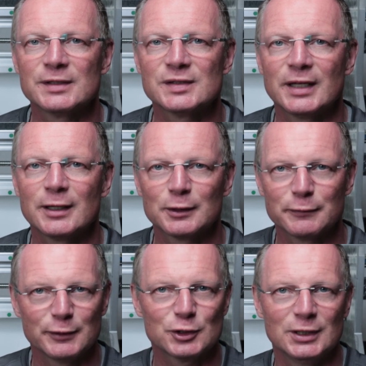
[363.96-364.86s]
is set
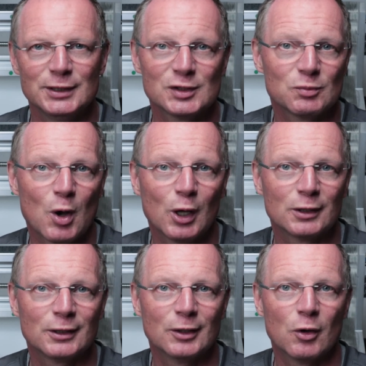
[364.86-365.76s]
artificially
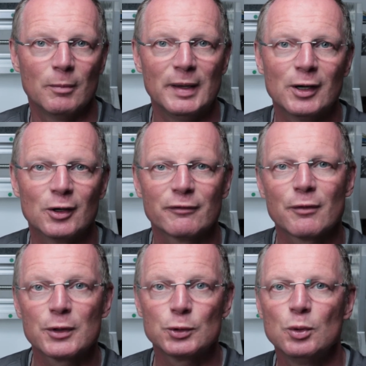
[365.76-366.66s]
smaller or bigger
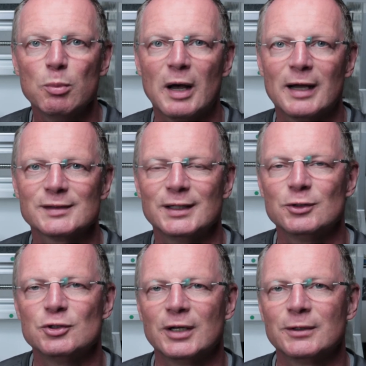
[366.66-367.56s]
for the toolpaths that
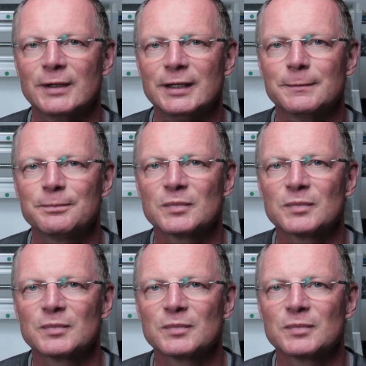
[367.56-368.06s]
you generate.